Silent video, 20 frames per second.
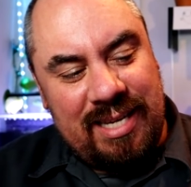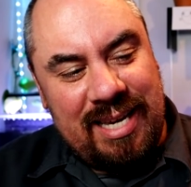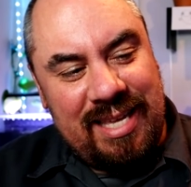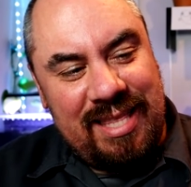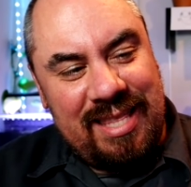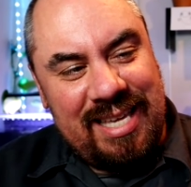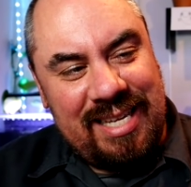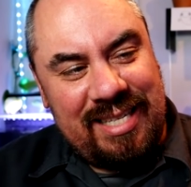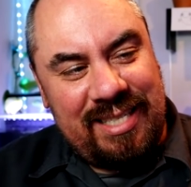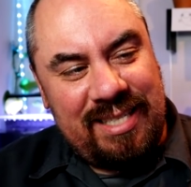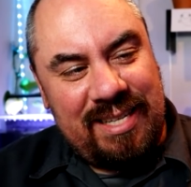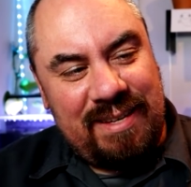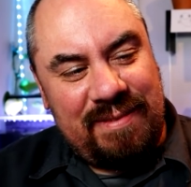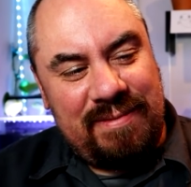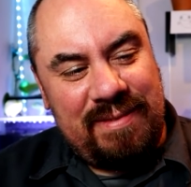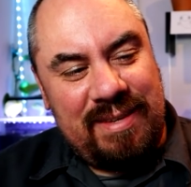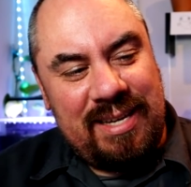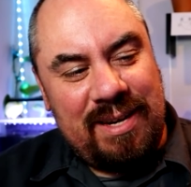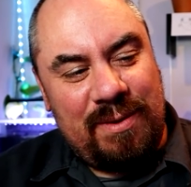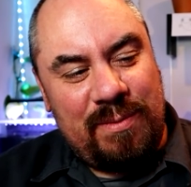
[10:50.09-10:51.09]
And this
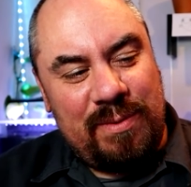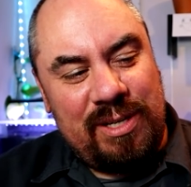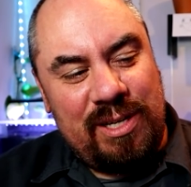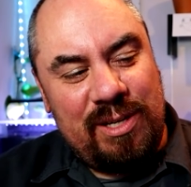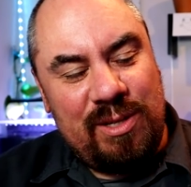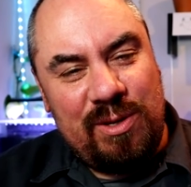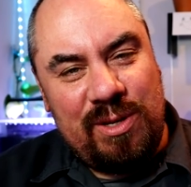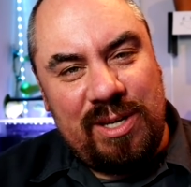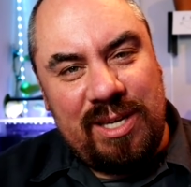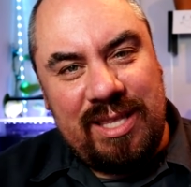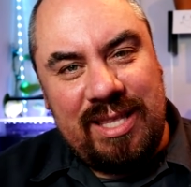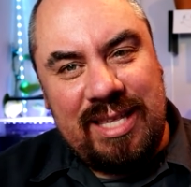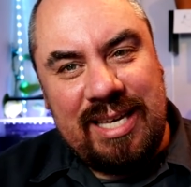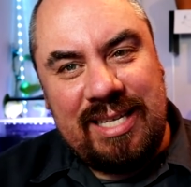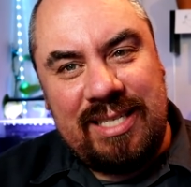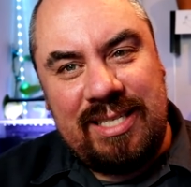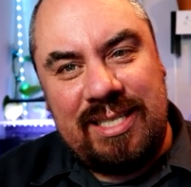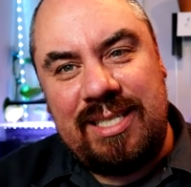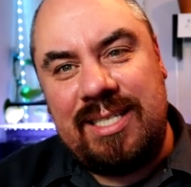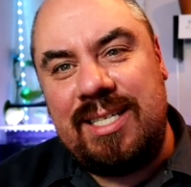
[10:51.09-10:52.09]
stuff here, when you look at
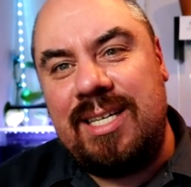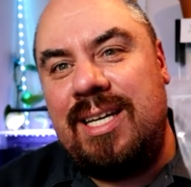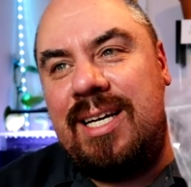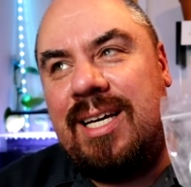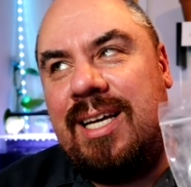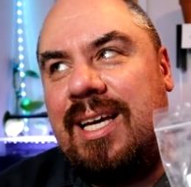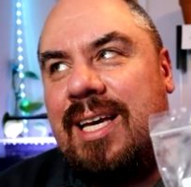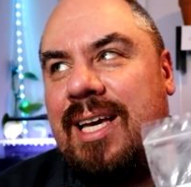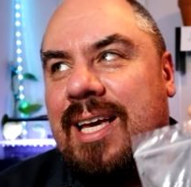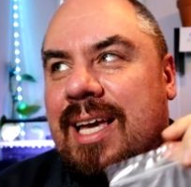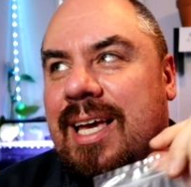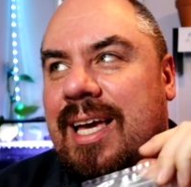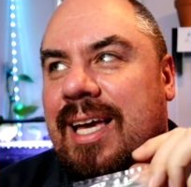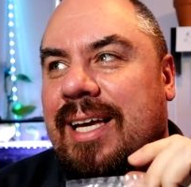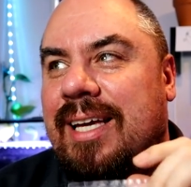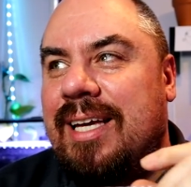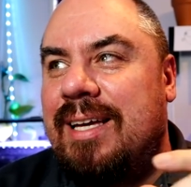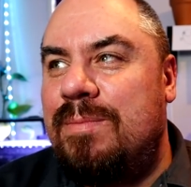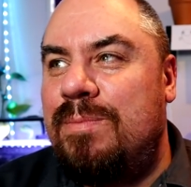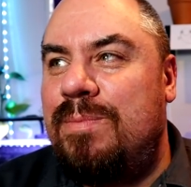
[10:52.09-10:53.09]
this,
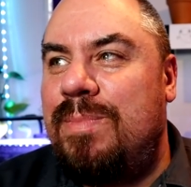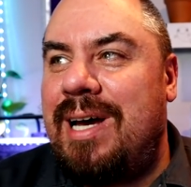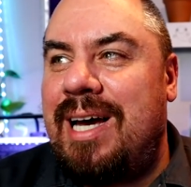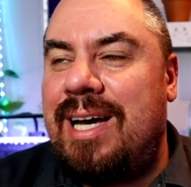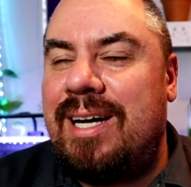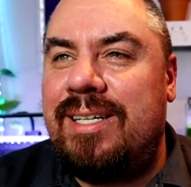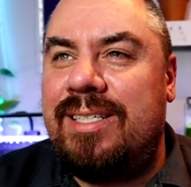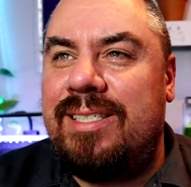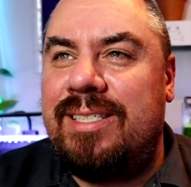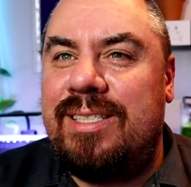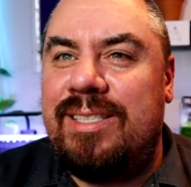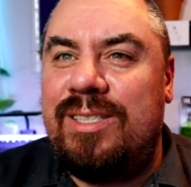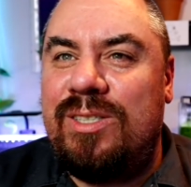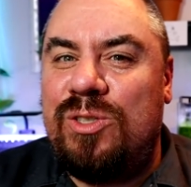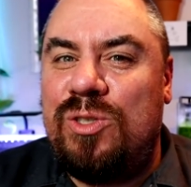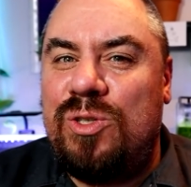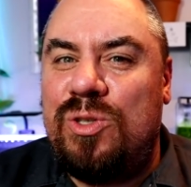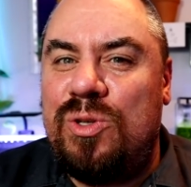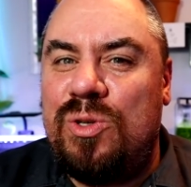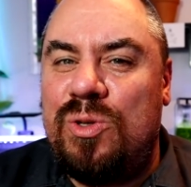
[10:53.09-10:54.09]
in comparison
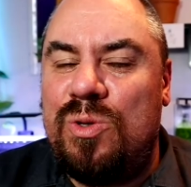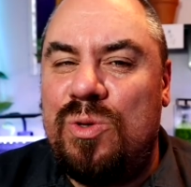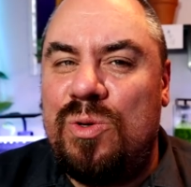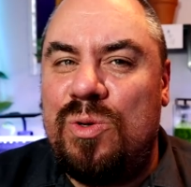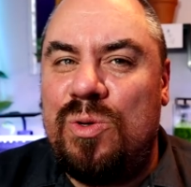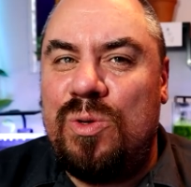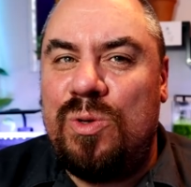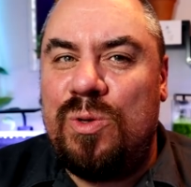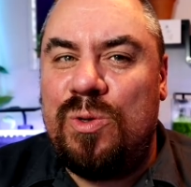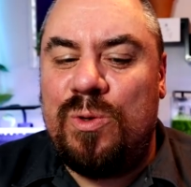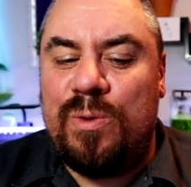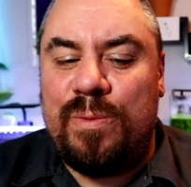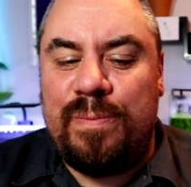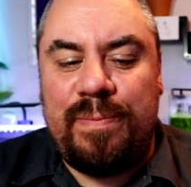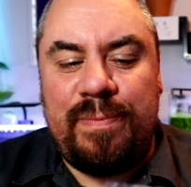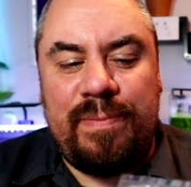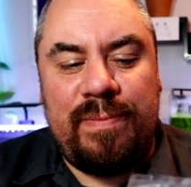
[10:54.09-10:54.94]
to